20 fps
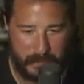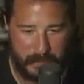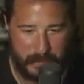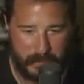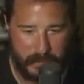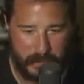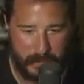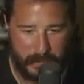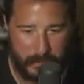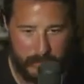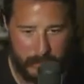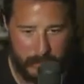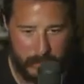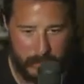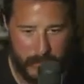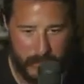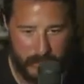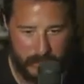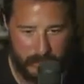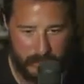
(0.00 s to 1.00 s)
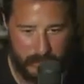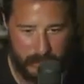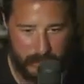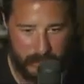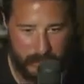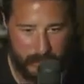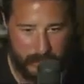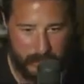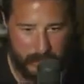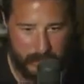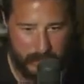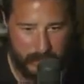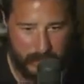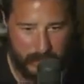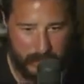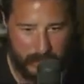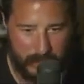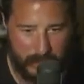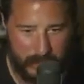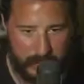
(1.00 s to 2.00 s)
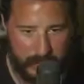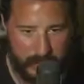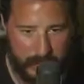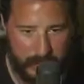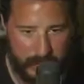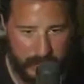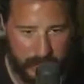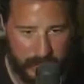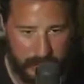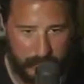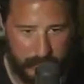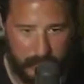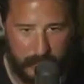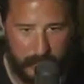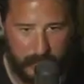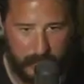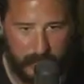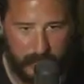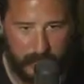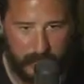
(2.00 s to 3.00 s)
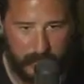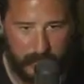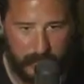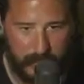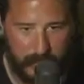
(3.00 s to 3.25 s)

a level playing field, but apparently.